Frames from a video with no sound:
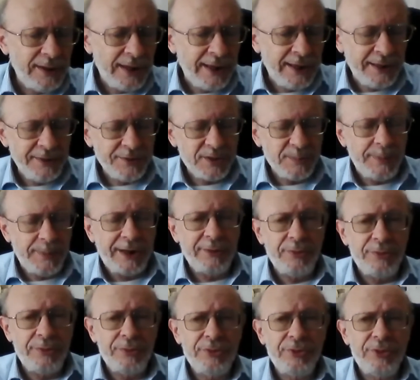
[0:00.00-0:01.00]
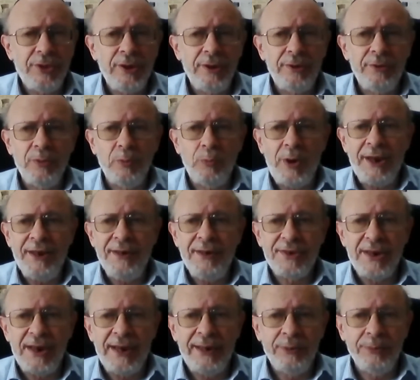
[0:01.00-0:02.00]
lines, about a third of the way
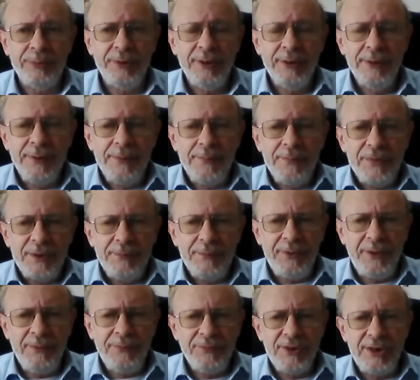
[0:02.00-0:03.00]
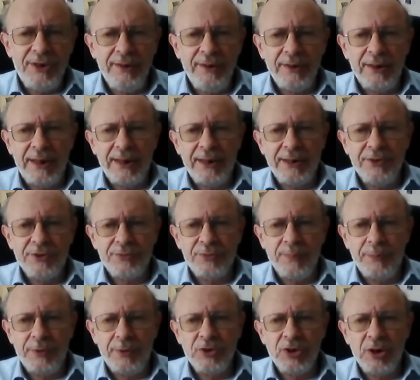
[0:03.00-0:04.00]
down, 15 lines
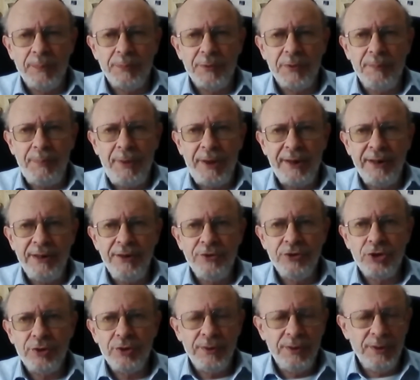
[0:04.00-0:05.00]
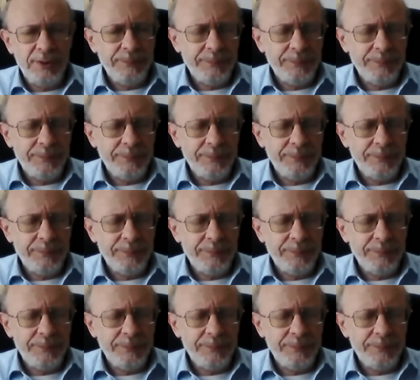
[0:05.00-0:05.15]
from the top of the page.